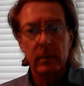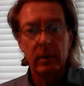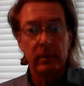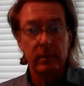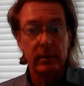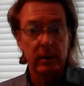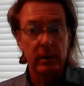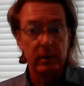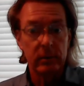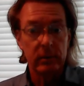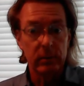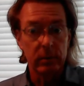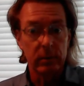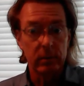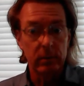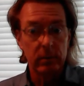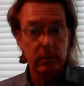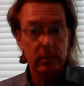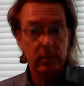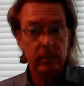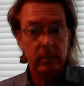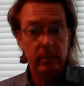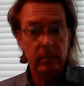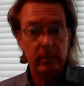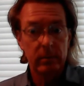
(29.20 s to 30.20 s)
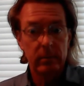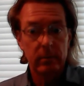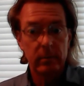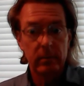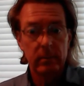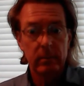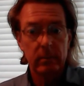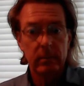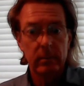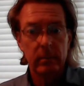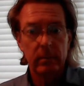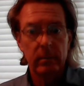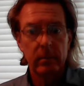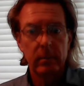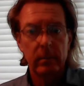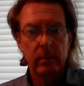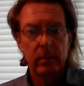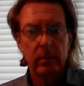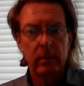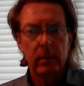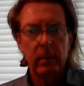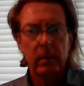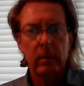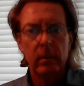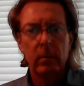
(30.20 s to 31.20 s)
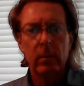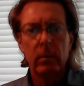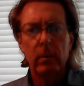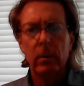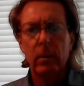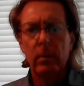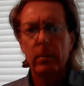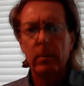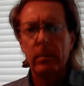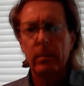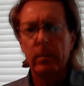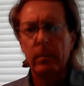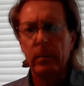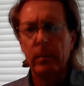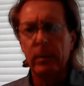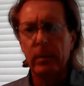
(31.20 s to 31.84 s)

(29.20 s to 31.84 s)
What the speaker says: Is that true? Well,